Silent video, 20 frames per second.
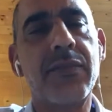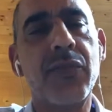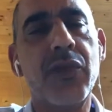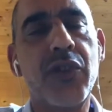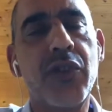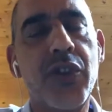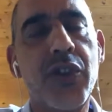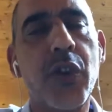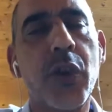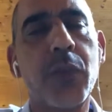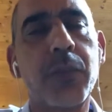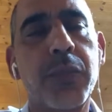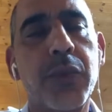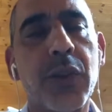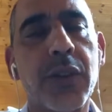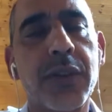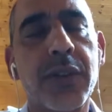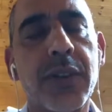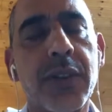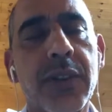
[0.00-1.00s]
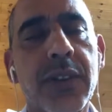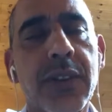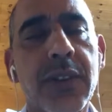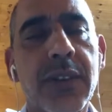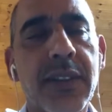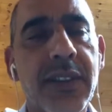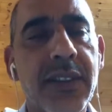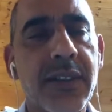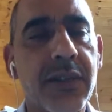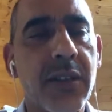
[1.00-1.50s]

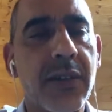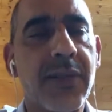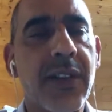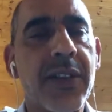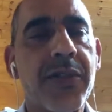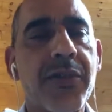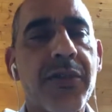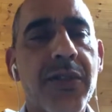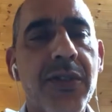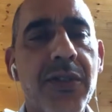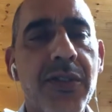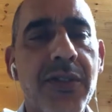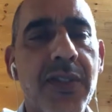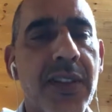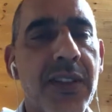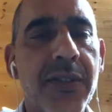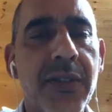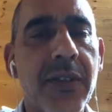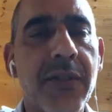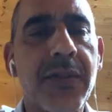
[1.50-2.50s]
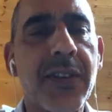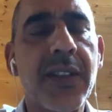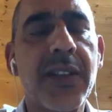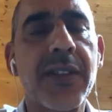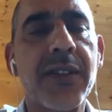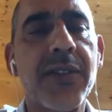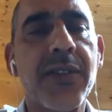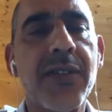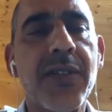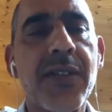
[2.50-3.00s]
geopolitical interventions and
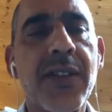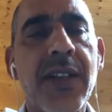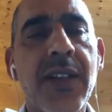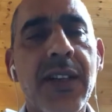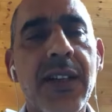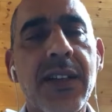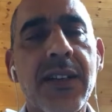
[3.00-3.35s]
interference